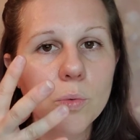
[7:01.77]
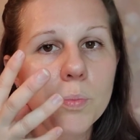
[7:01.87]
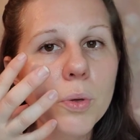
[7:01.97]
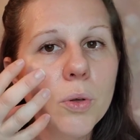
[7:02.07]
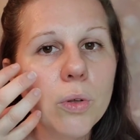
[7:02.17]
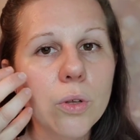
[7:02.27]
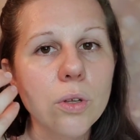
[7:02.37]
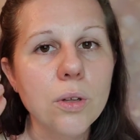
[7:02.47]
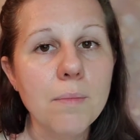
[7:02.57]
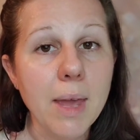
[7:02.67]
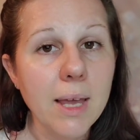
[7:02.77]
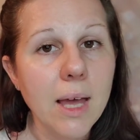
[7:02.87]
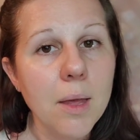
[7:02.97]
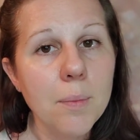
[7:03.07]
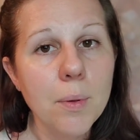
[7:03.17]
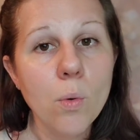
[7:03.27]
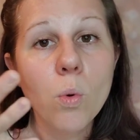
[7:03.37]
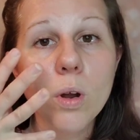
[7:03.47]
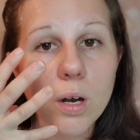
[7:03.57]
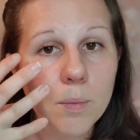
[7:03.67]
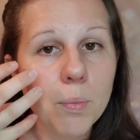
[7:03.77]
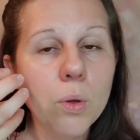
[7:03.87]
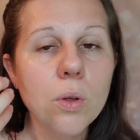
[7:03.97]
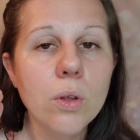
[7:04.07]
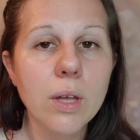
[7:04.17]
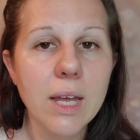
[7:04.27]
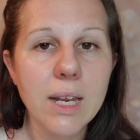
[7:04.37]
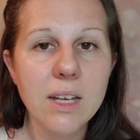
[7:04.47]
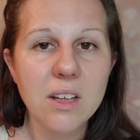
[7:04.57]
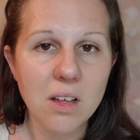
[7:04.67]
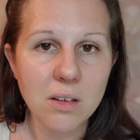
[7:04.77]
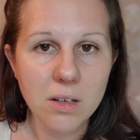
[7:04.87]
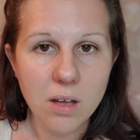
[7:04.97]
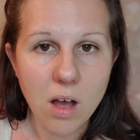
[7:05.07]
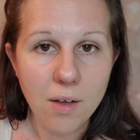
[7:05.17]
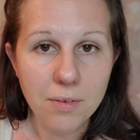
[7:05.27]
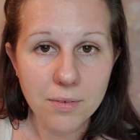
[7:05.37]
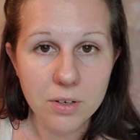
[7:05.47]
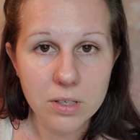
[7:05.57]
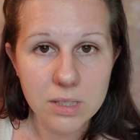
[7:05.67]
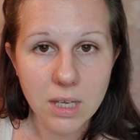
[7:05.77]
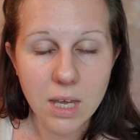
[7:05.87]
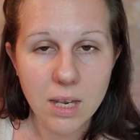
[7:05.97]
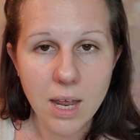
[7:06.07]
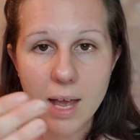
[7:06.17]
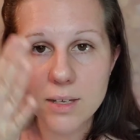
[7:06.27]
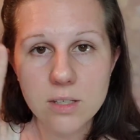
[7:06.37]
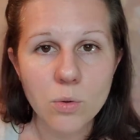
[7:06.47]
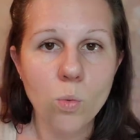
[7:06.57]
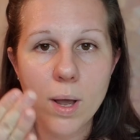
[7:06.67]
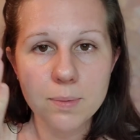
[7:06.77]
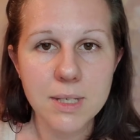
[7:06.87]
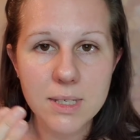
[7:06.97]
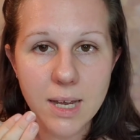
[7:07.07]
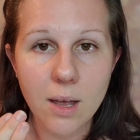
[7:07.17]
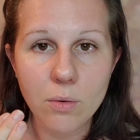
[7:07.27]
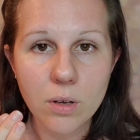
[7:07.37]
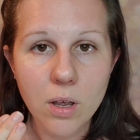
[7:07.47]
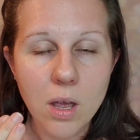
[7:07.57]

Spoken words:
pull makeup or pull any gunk off of your skin as it wipes it down.